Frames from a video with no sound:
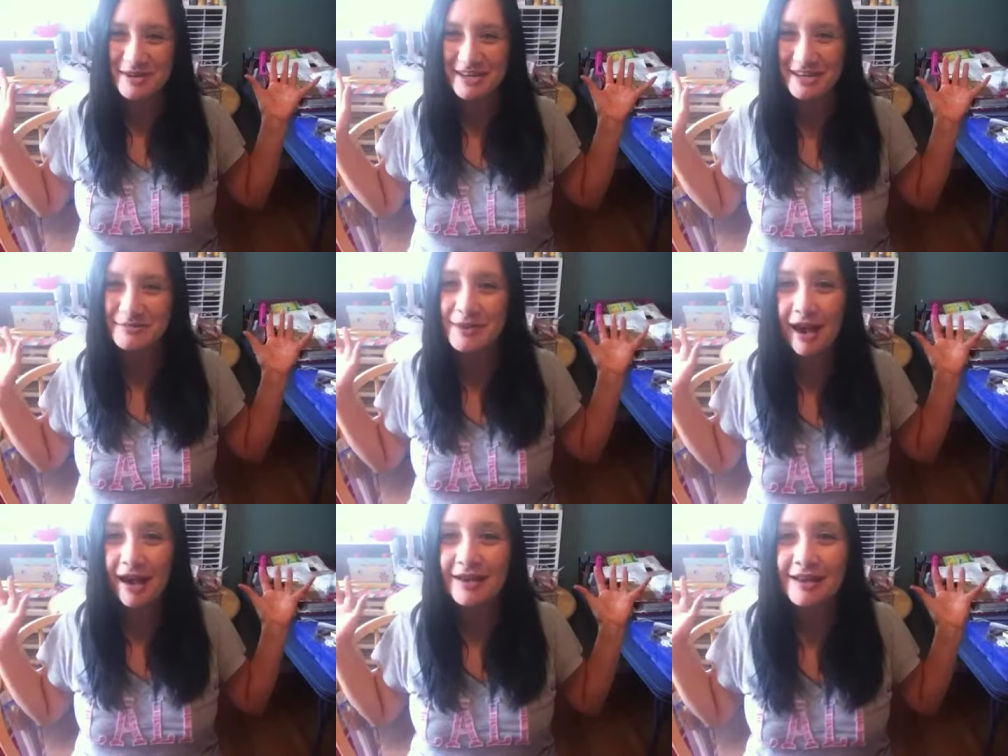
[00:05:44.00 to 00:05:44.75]
but um,
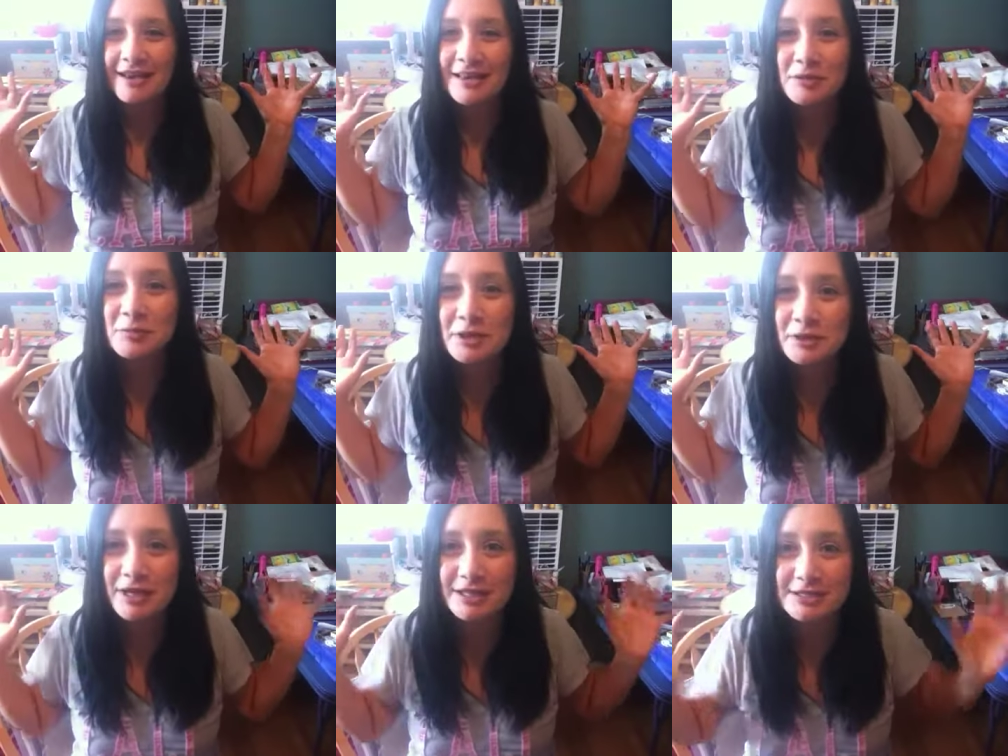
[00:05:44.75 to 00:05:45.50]
yeah, it would be
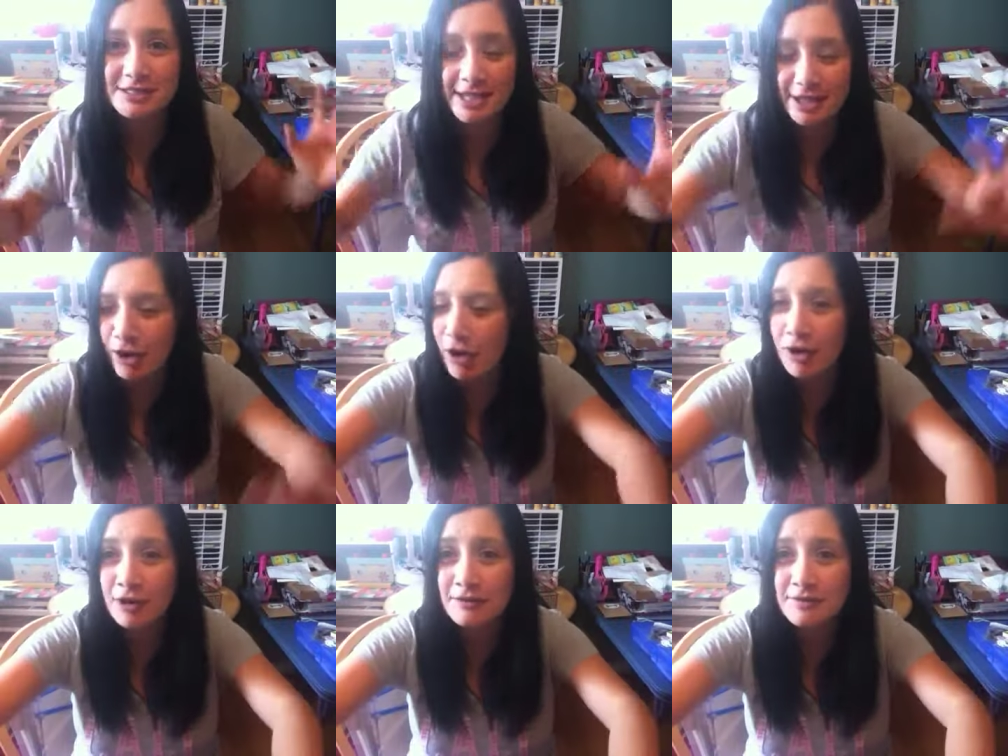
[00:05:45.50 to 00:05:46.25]
great to take
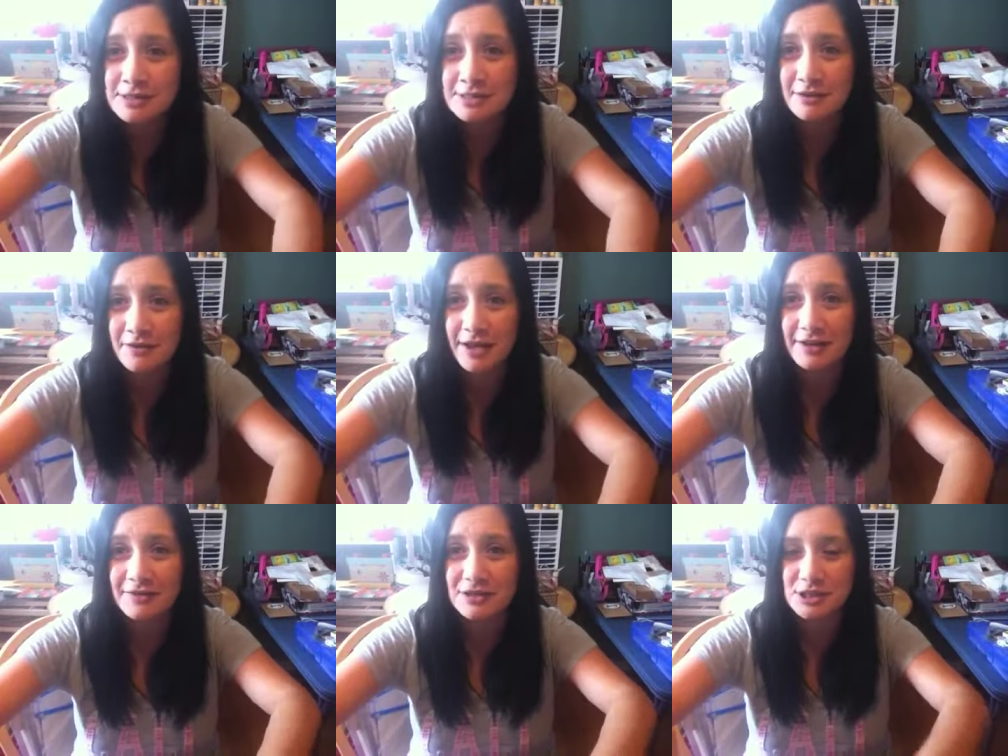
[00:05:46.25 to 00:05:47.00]
all of this stuff
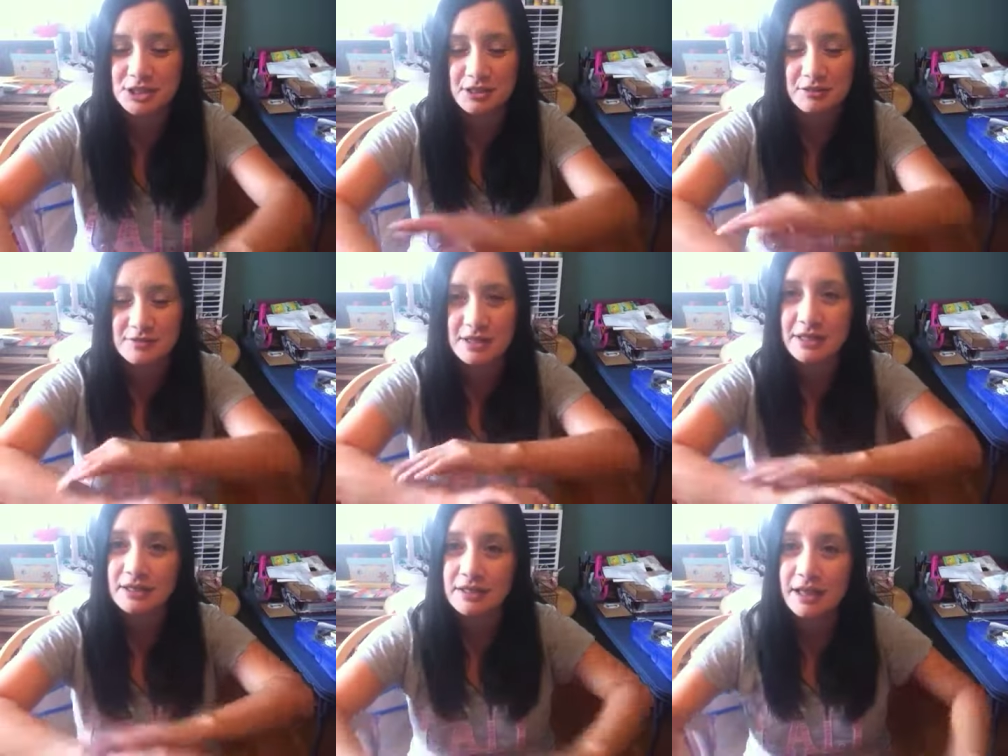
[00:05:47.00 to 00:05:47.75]
out of its shelves
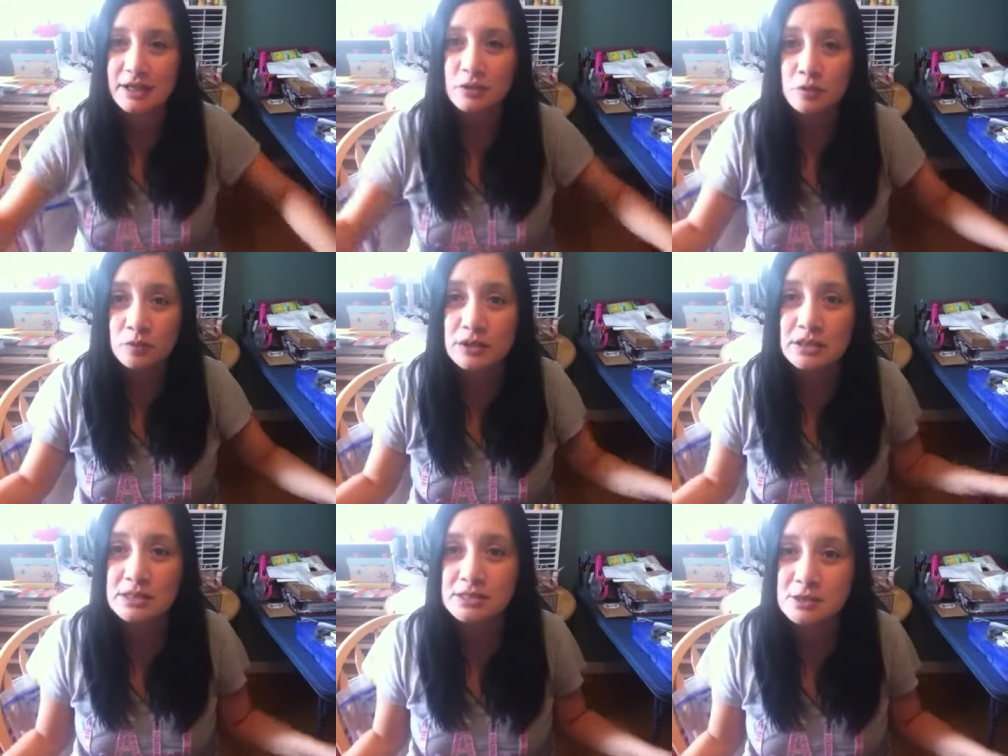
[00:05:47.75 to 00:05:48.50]
and like
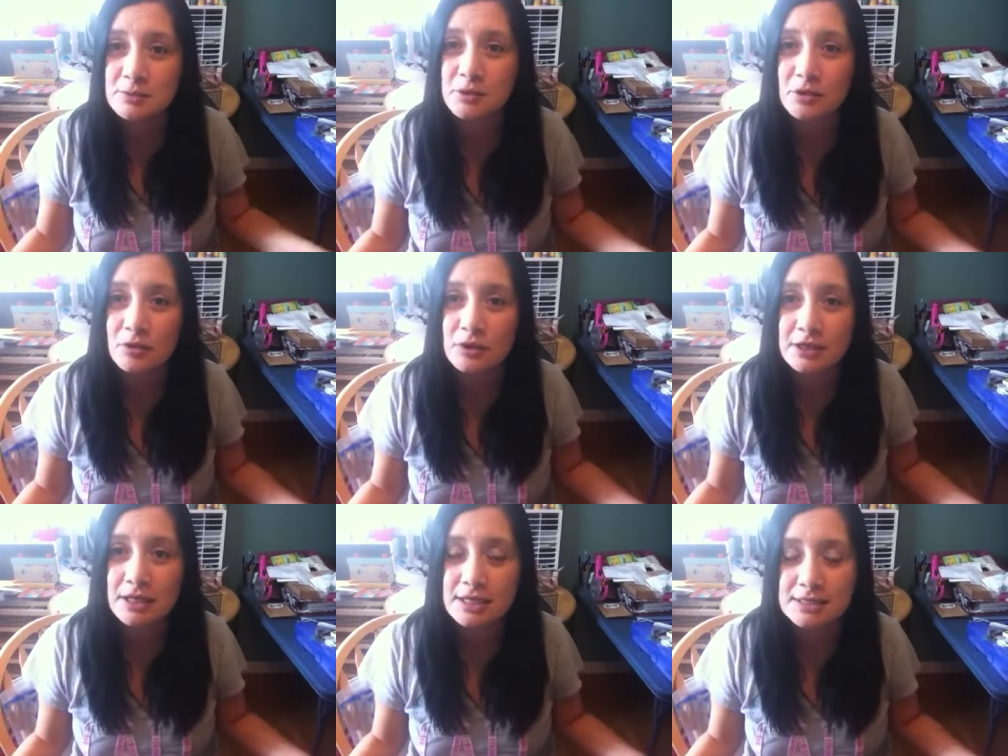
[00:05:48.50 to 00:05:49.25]
really super
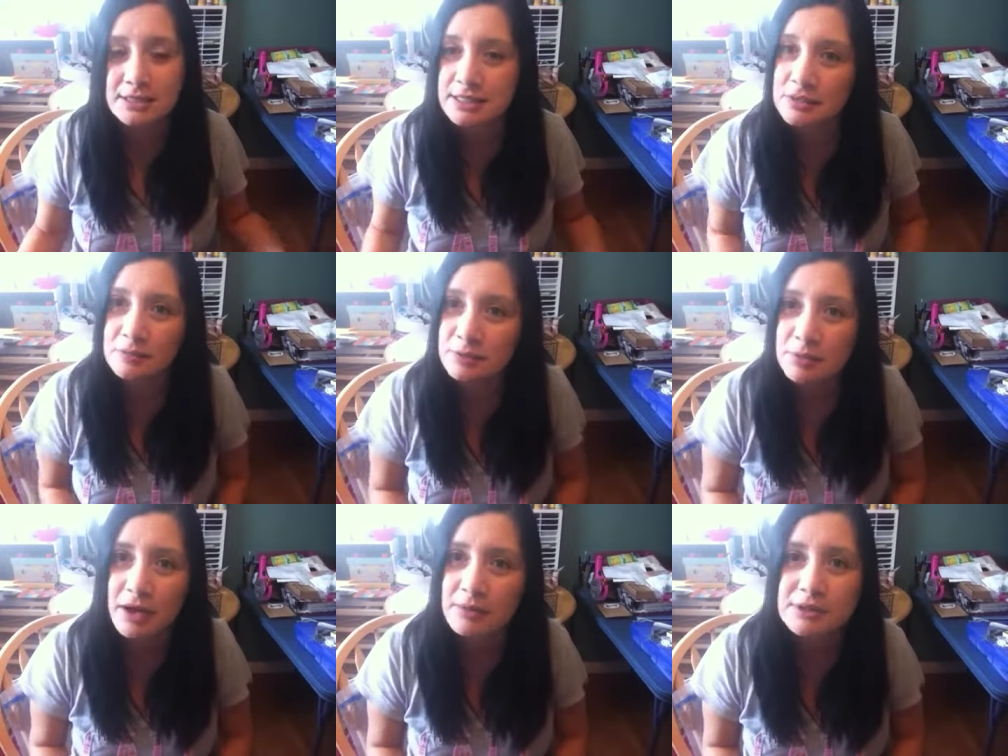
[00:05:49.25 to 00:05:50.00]
organize it. It
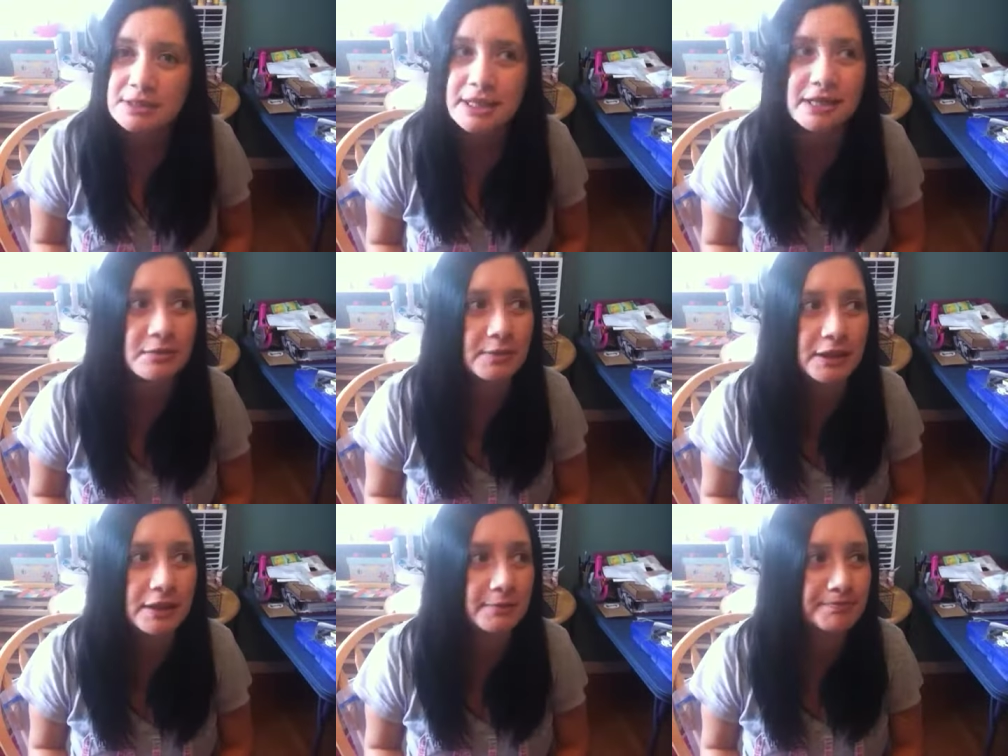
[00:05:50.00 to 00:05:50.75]
would probably take
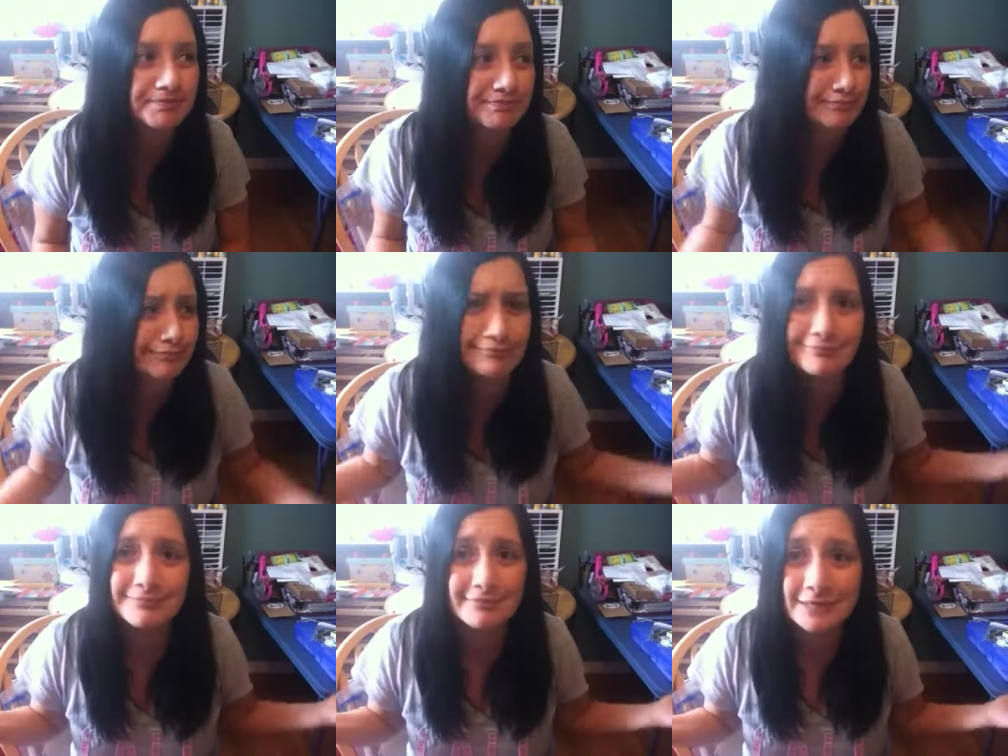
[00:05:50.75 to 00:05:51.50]
me
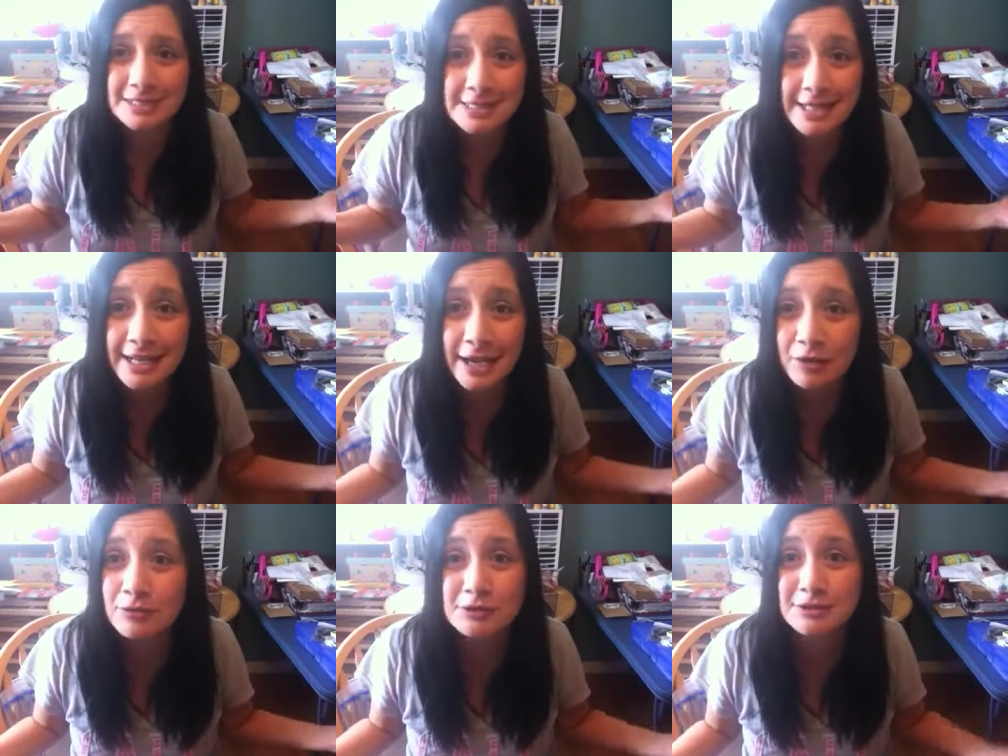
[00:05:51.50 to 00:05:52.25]
10
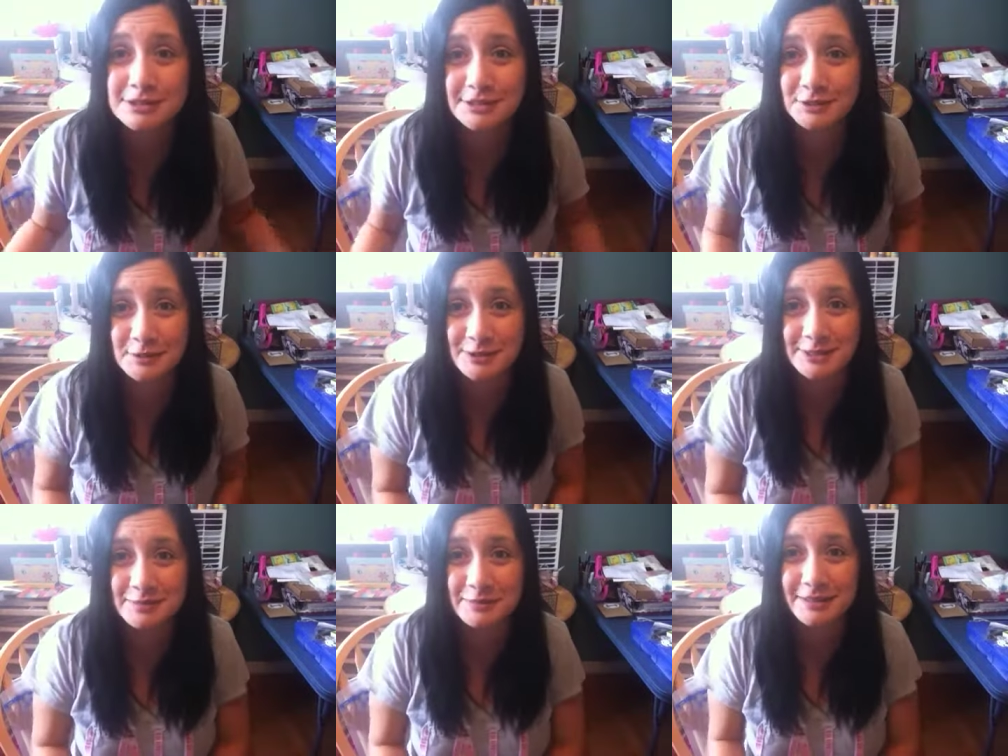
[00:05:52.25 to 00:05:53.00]
hours to do or
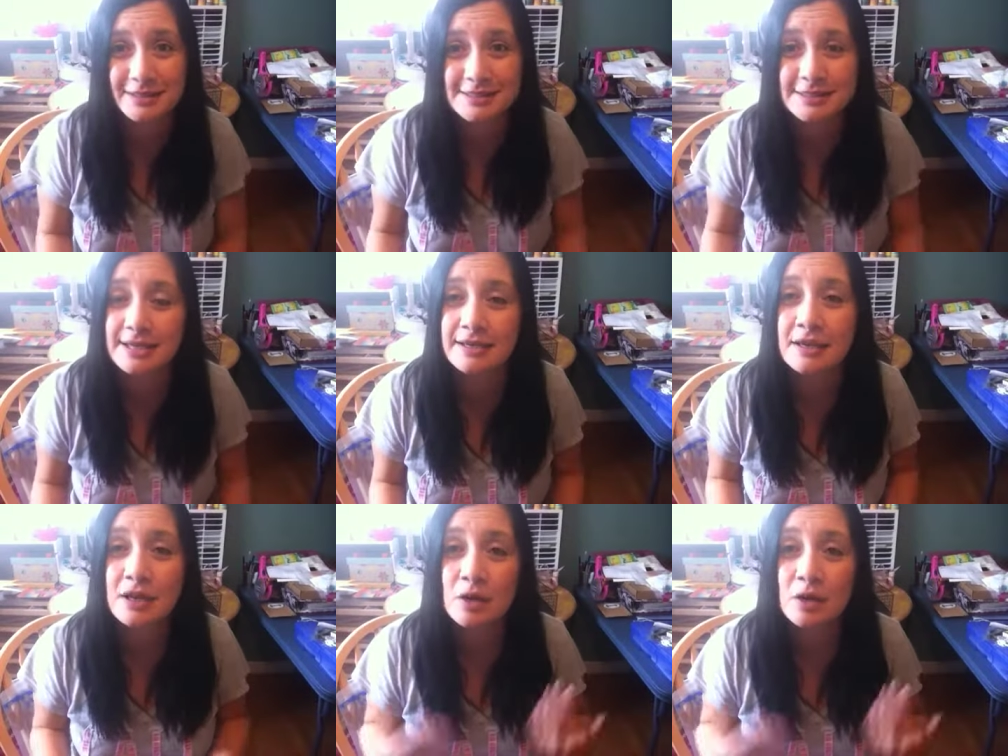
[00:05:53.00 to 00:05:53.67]
something, let's say.